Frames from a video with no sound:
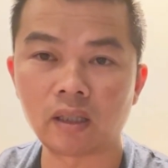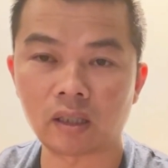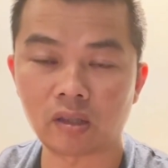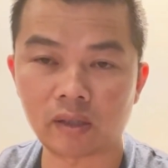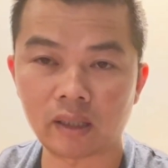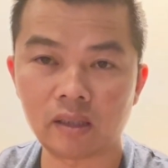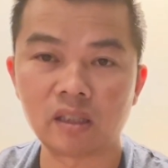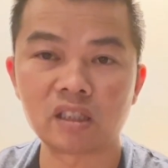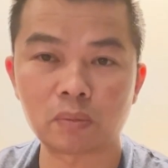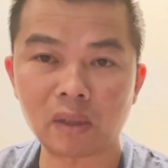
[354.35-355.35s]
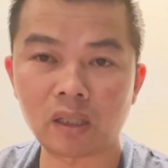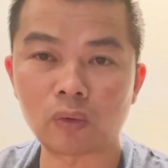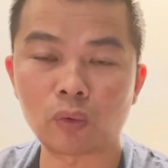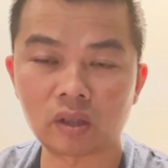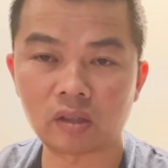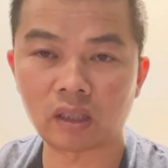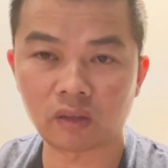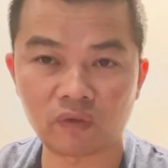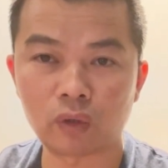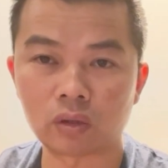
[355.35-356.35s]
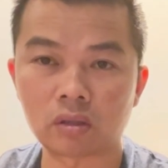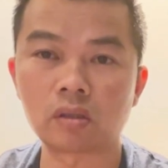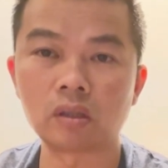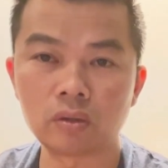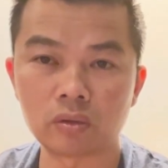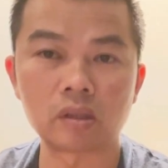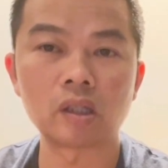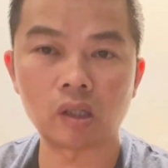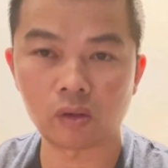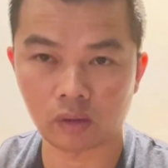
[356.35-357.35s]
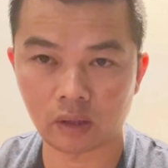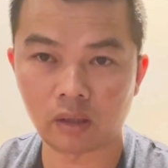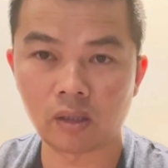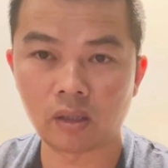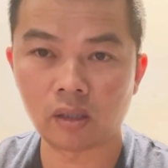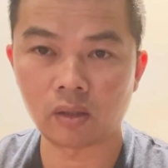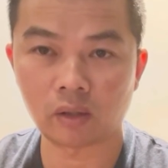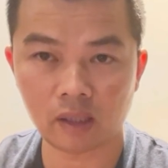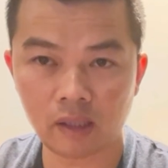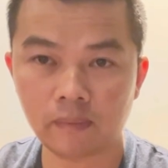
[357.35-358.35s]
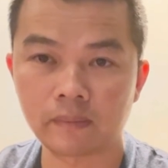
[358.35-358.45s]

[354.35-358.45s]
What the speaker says: All right, spend what you can afford to lose only. Okay.